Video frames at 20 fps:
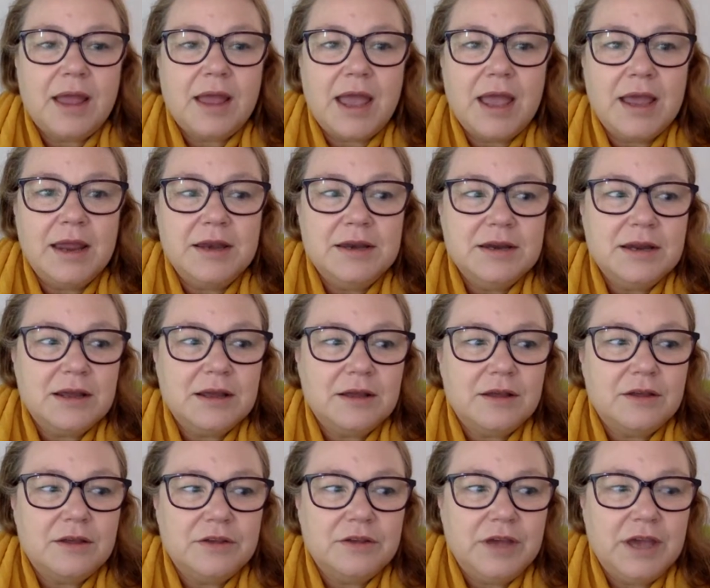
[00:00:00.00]
and
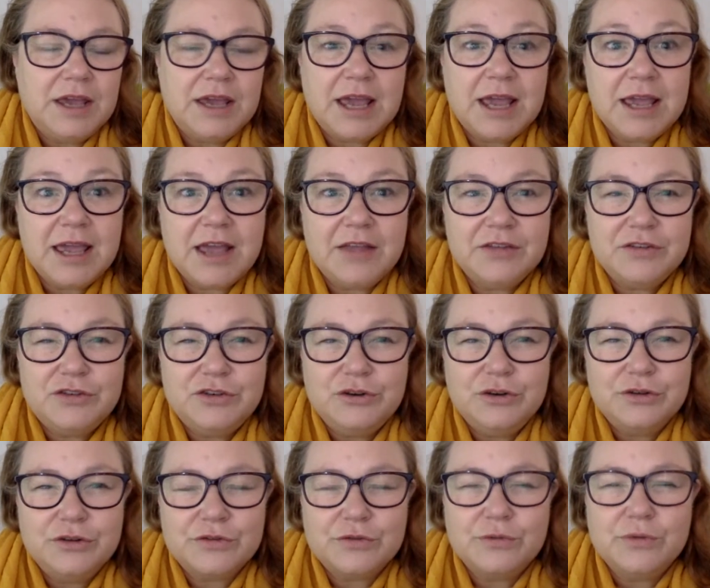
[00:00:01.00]
it can get
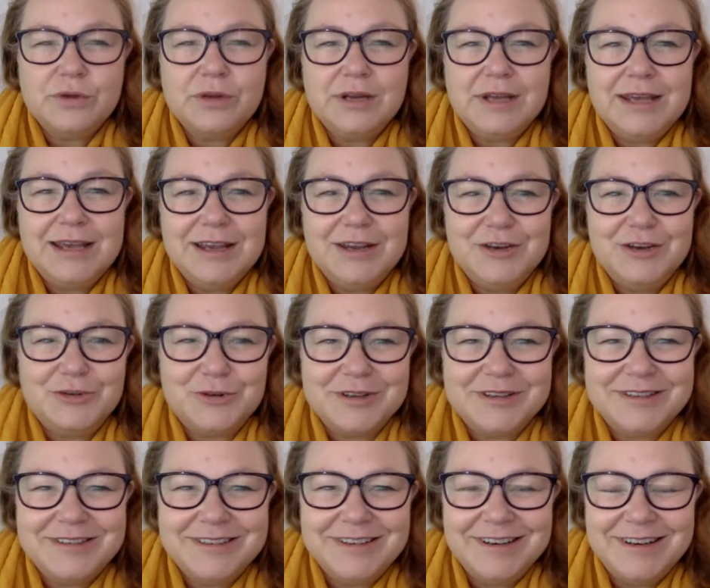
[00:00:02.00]
students really
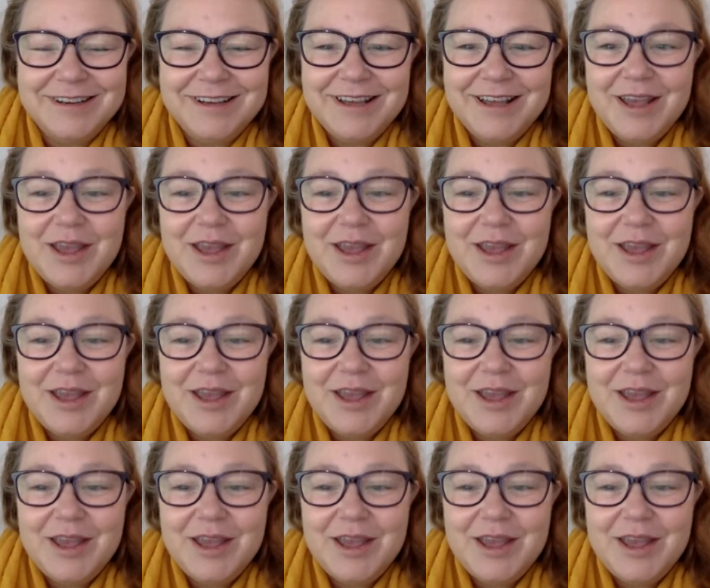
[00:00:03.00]
interested,